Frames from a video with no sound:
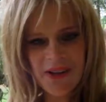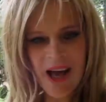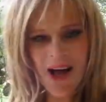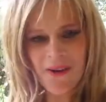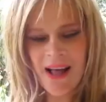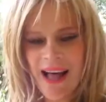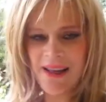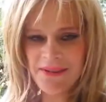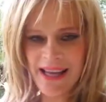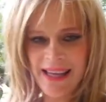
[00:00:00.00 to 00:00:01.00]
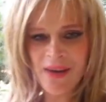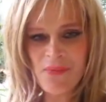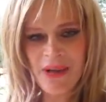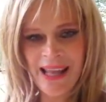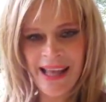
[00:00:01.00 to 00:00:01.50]
Y'all, I'm Dianna
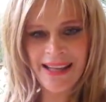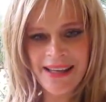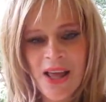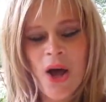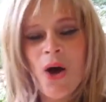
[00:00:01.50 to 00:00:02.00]
Brianne.